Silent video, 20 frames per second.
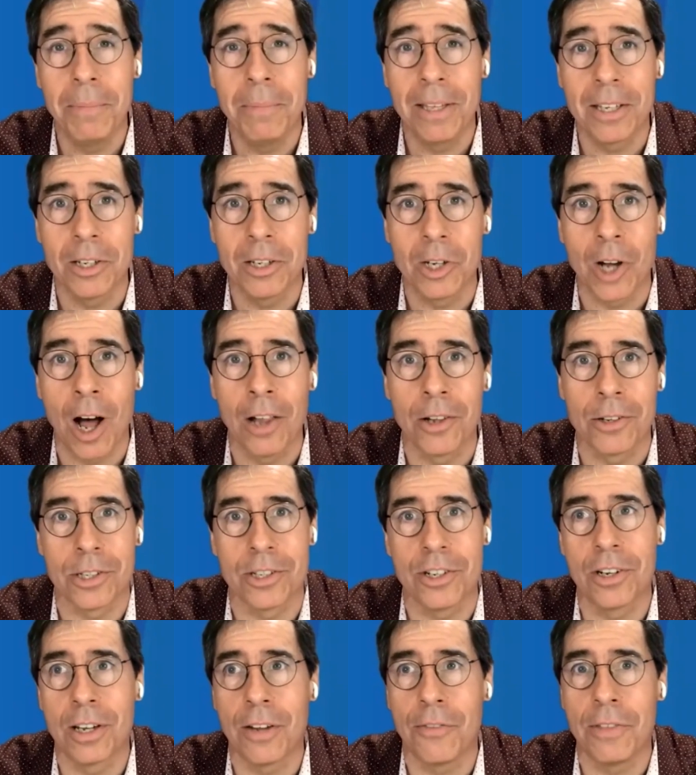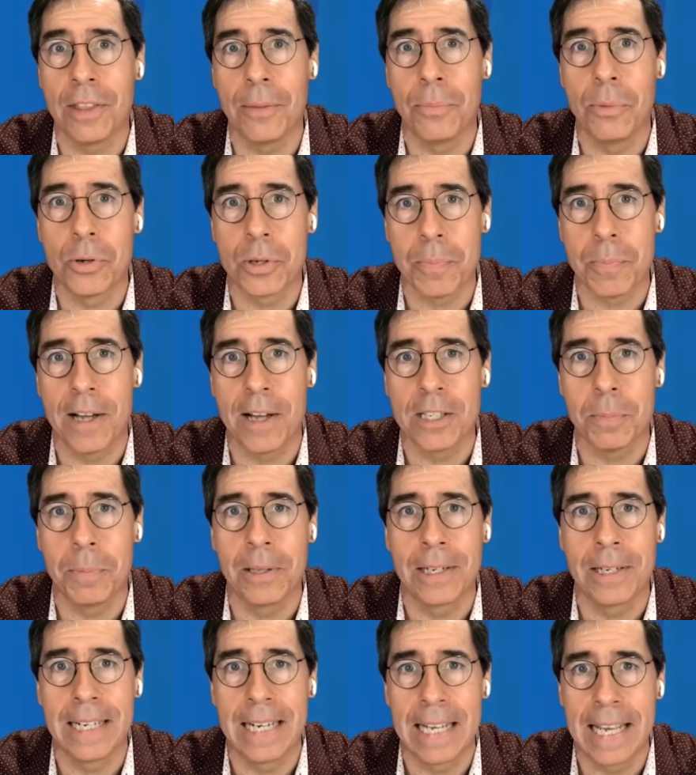$10 million. You're giving them the
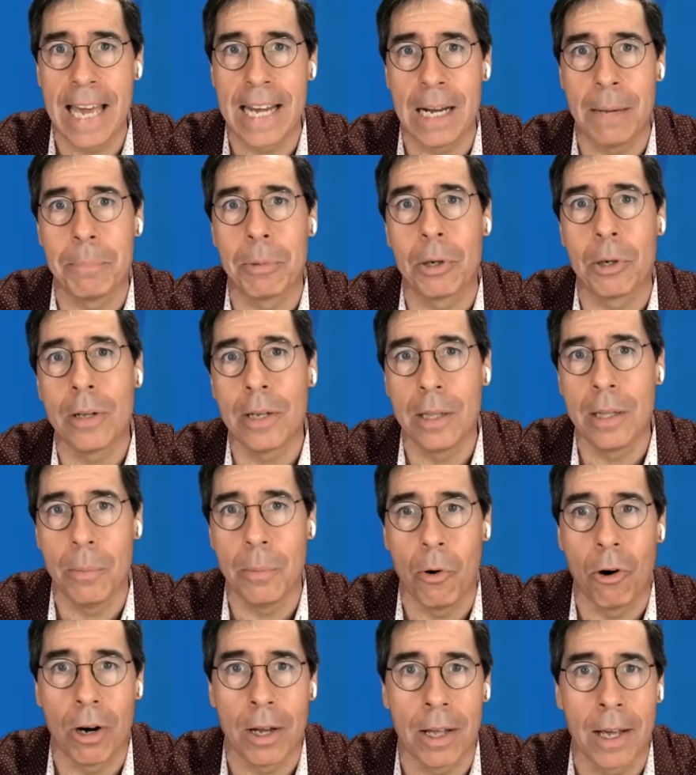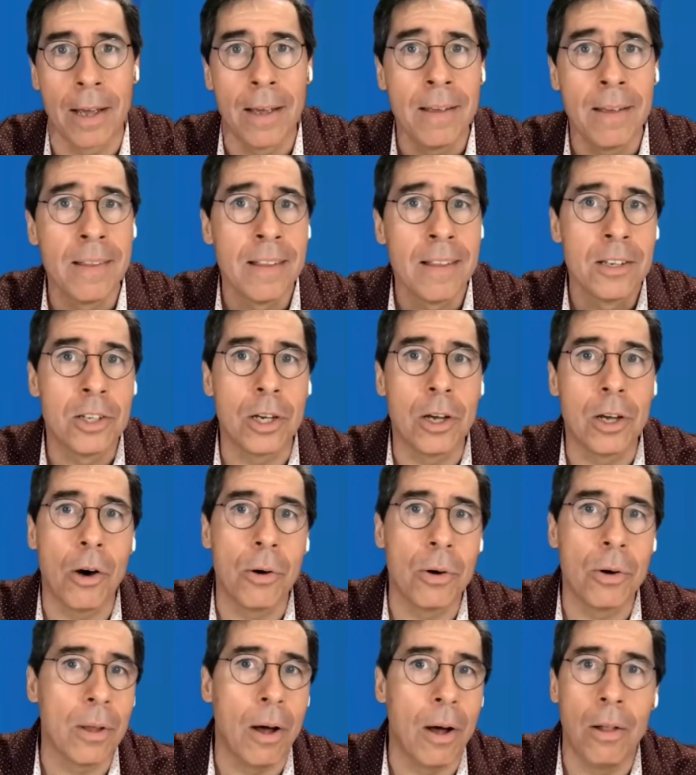responsibility to get up early in the morning, to
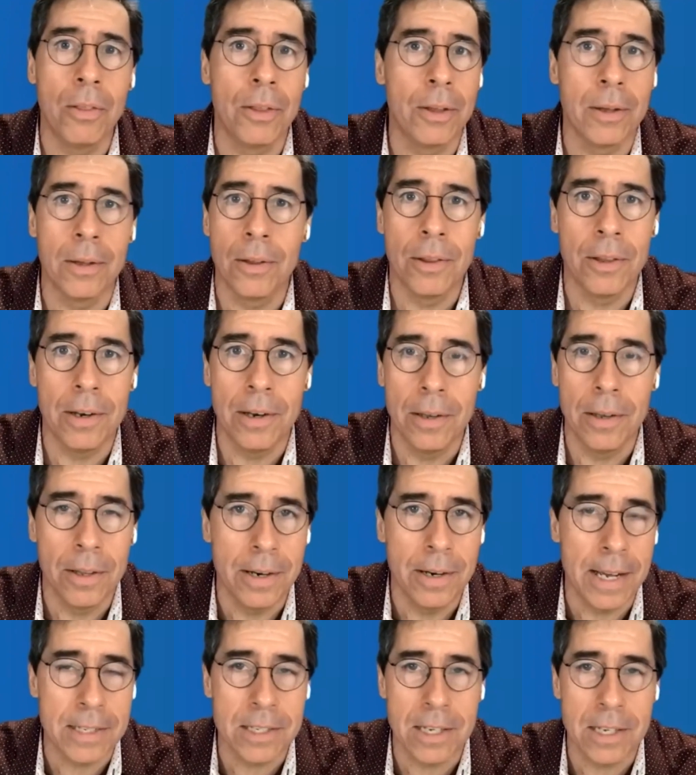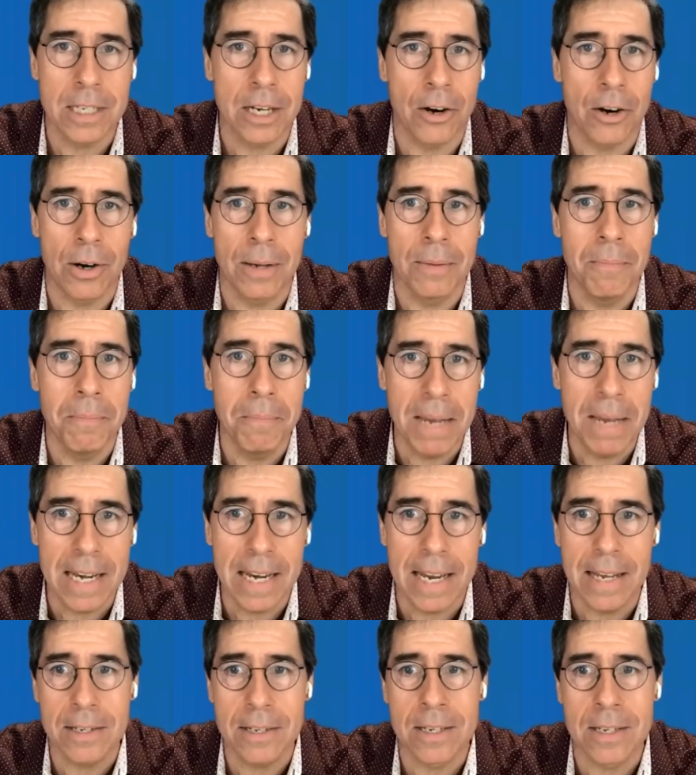go to all the necessary
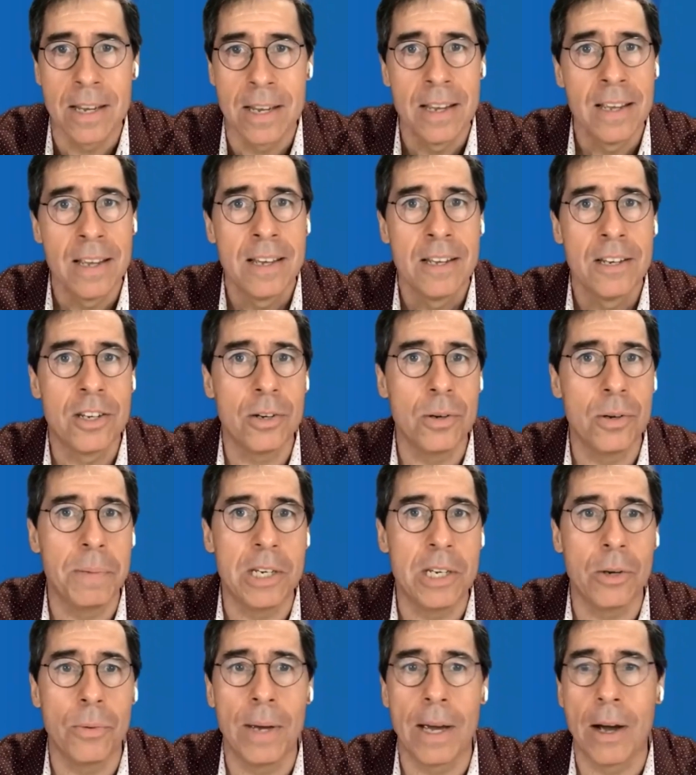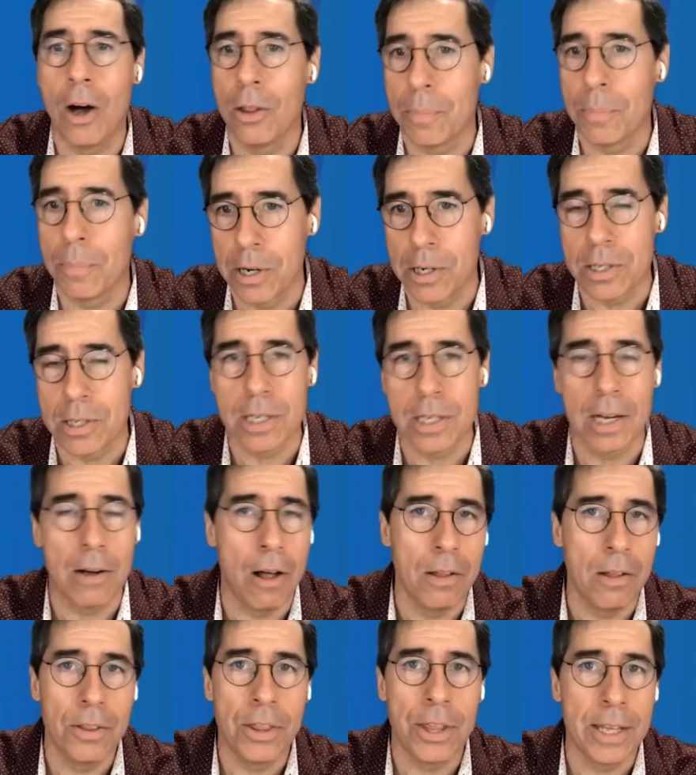meetings, to be doing all the purchasing,
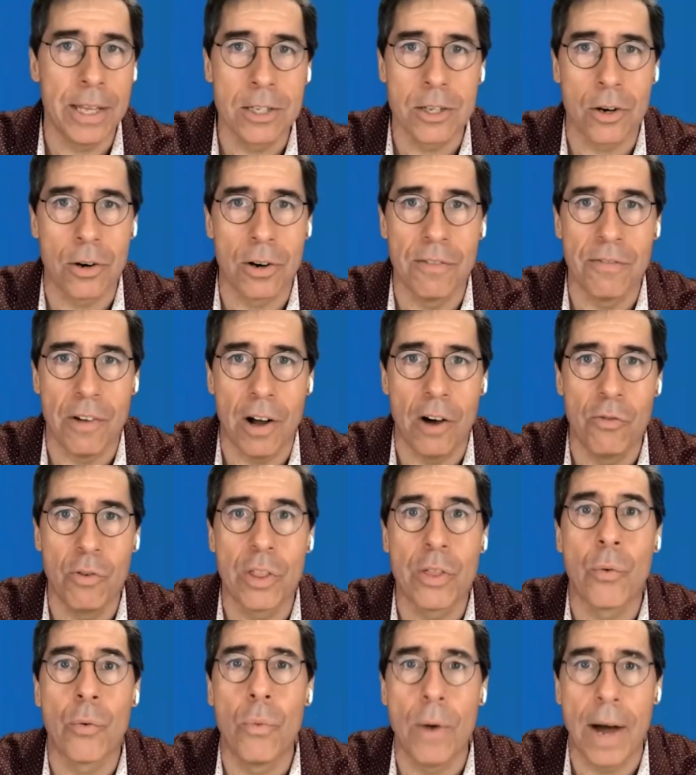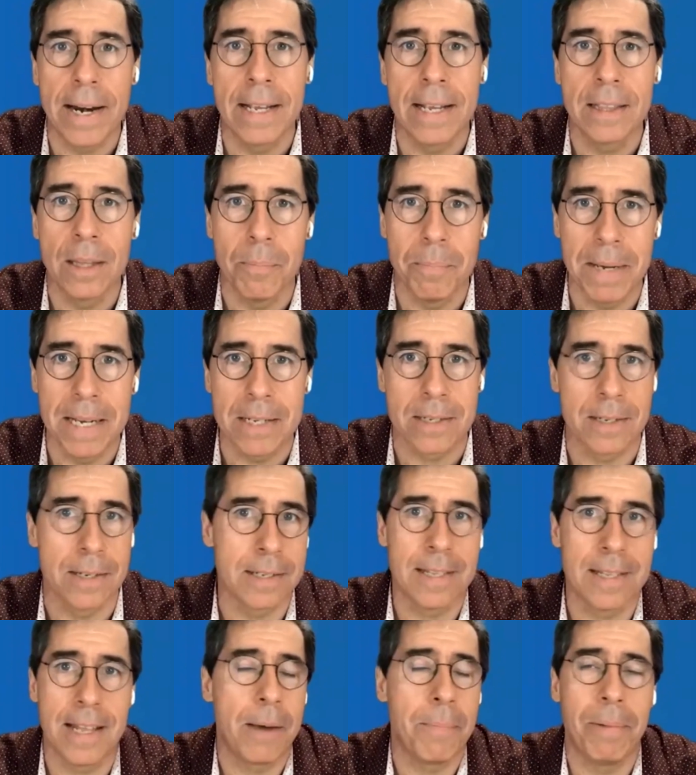all the things that are involved with running the
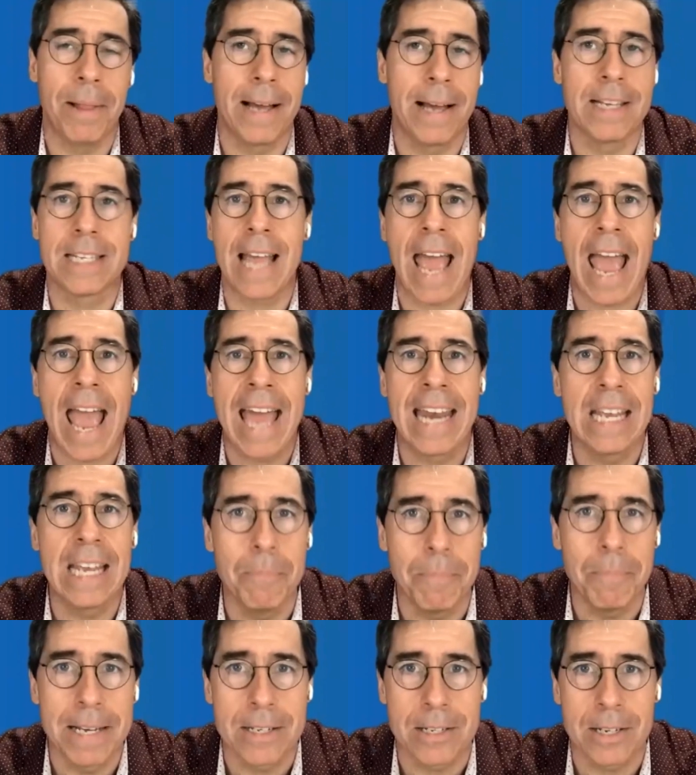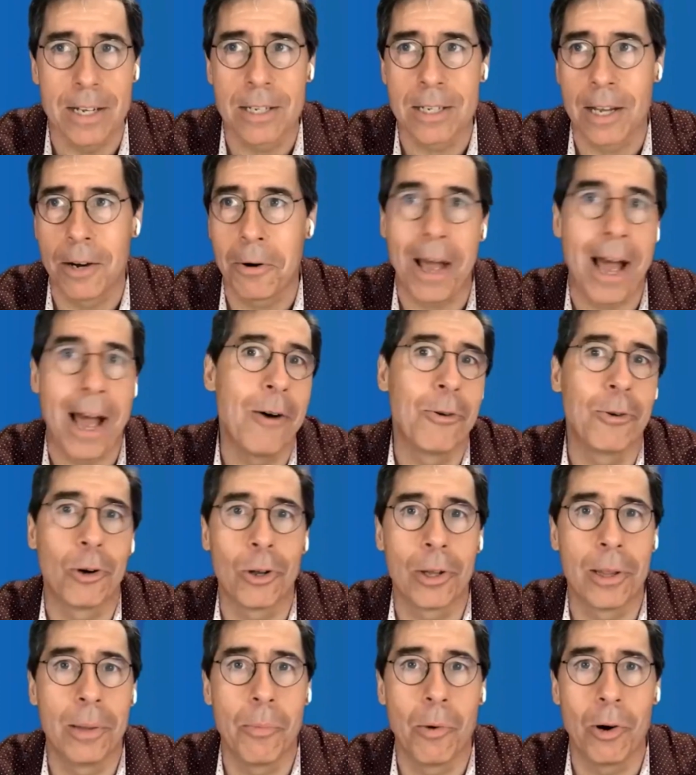business. And that applies to any business. I don't know how
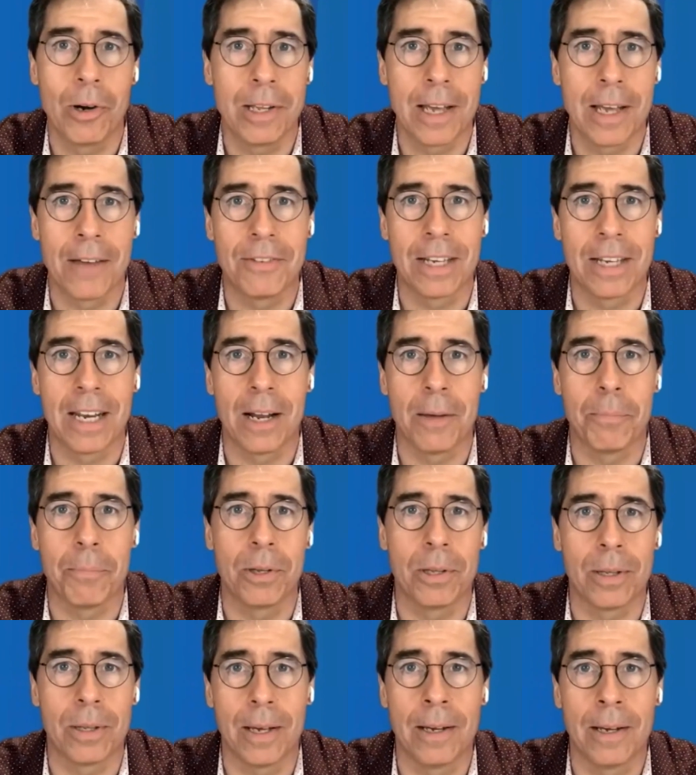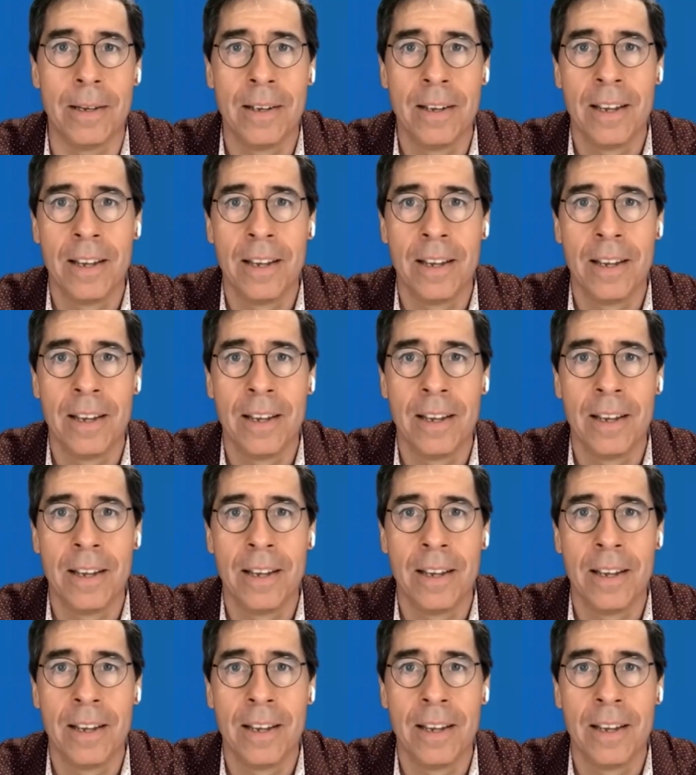early in the morning you have to get up with